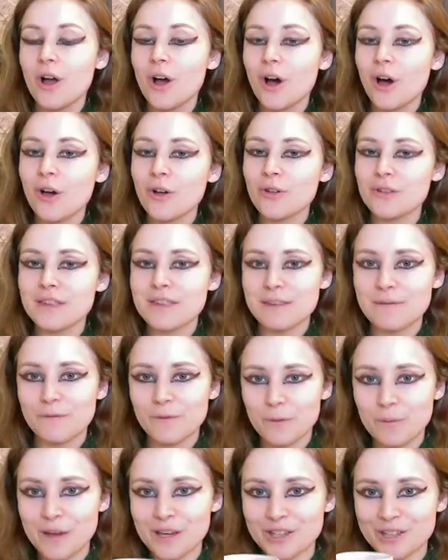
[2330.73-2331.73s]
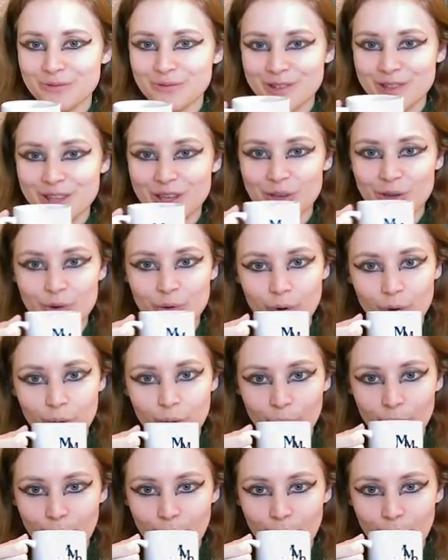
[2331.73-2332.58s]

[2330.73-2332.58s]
all this information with you.